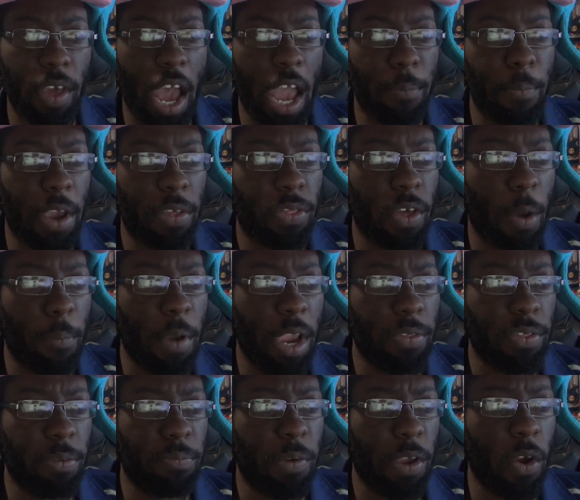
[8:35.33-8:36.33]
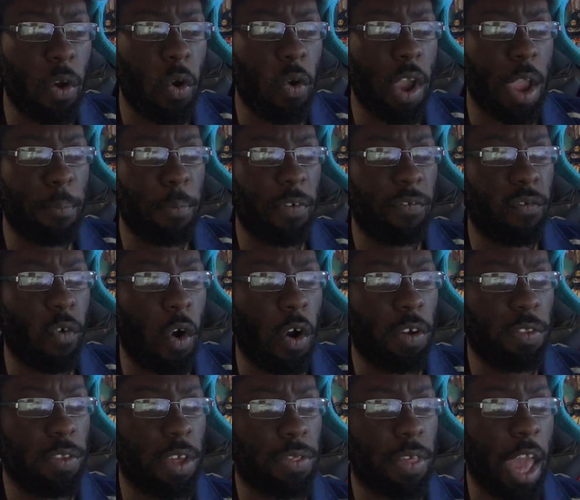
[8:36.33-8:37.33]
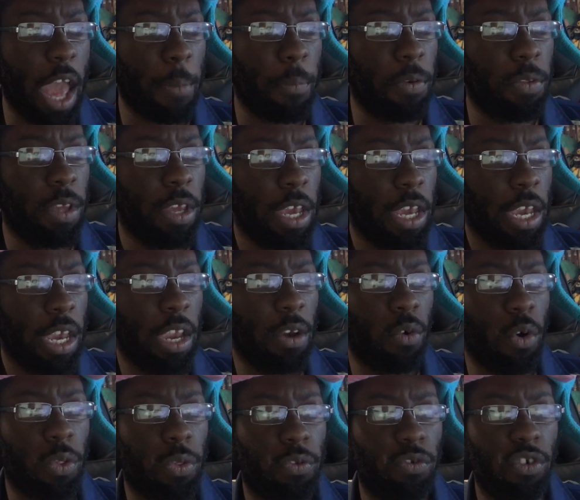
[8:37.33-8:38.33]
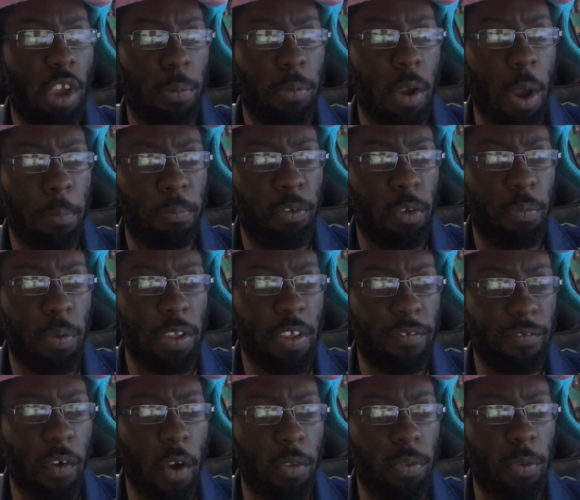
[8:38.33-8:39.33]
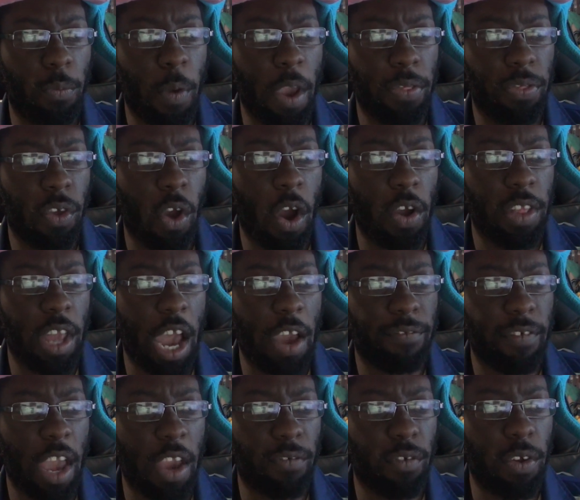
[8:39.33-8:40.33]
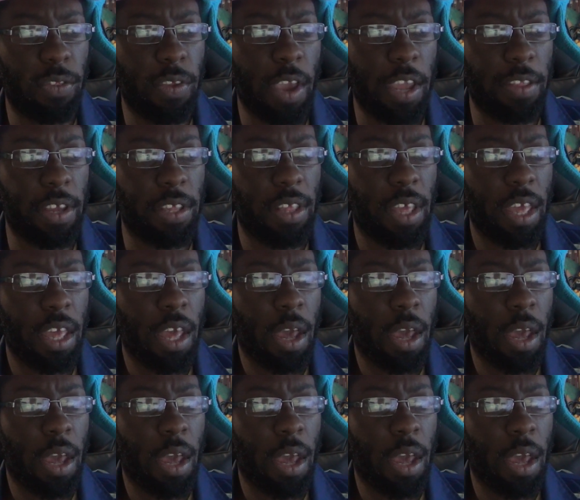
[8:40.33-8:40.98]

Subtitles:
I met some amazing people, and before this happened, it was shaping up to be the best con I've ever attended.